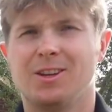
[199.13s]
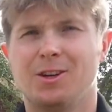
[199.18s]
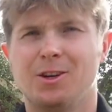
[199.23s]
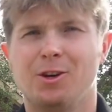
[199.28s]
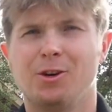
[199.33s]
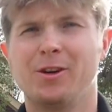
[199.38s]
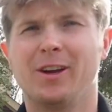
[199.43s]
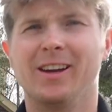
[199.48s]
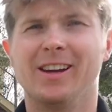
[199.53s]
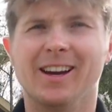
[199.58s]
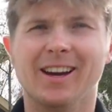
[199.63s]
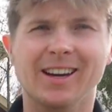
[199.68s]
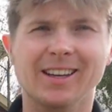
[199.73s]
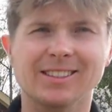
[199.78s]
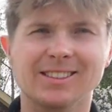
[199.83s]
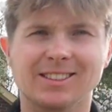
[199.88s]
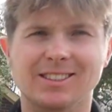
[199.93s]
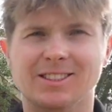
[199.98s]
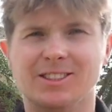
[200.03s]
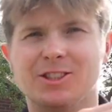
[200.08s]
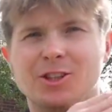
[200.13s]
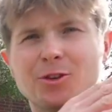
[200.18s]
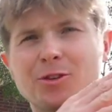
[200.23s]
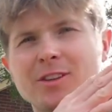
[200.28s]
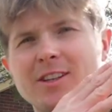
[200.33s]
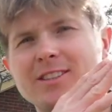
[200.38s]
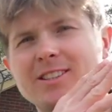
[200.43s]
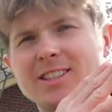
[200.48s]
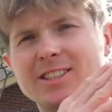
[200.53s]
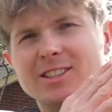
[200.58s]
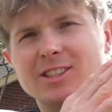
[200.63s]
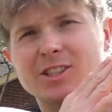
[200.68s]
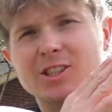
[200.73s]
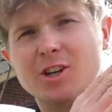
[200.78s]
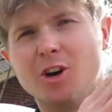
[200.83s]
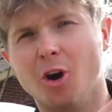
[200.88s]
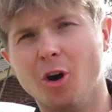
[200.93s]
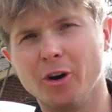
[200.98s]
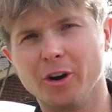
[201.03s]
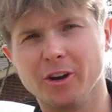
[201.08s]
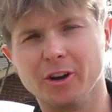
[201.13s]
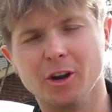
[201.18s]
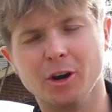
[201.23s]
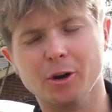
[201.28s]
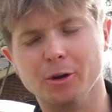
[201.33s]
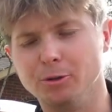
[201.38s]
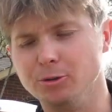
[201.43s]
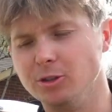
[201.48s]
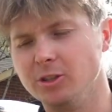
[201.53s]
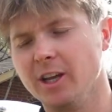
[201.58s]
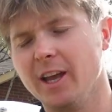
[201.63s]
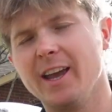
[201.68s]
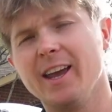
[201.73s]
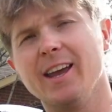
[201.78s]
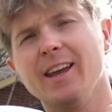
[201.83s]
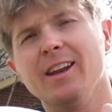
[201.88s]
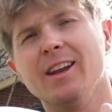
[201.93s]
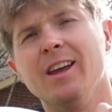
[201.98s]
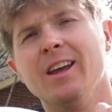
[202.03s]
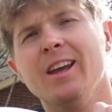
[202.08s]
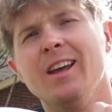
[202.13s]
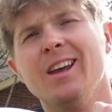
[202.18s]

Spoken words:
Okay, guys, so this is garden hose, and